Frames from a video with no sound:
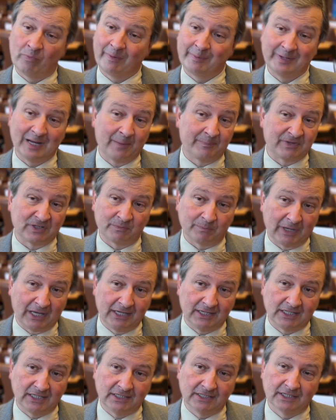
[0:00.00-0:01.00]
maybe not being
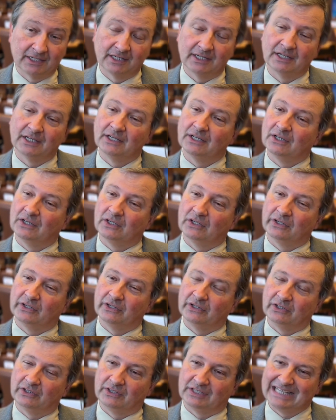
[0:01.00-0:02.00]
paid.
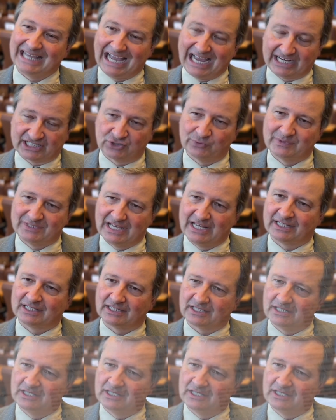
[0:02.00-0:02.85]
The action we're taking